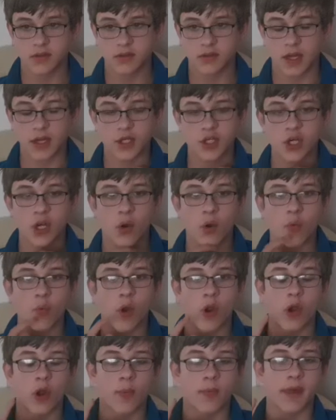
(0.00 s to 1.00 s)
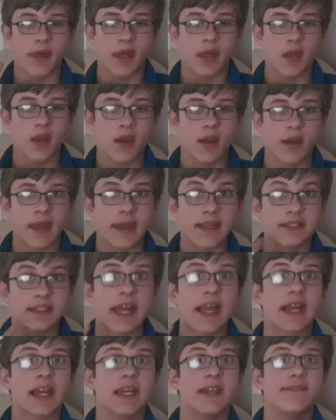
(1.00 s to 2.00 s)
Actually, no, I won't. I'll be
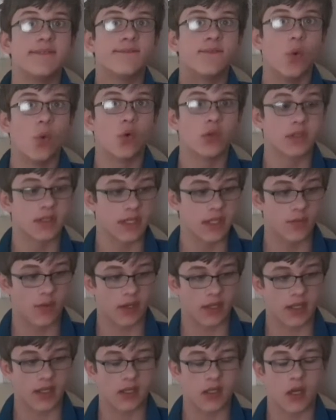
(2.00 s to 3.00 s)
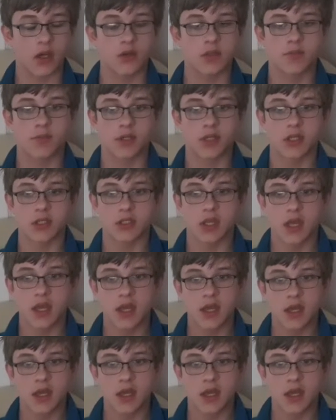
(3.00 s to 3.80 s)
exactly 40 when he goes because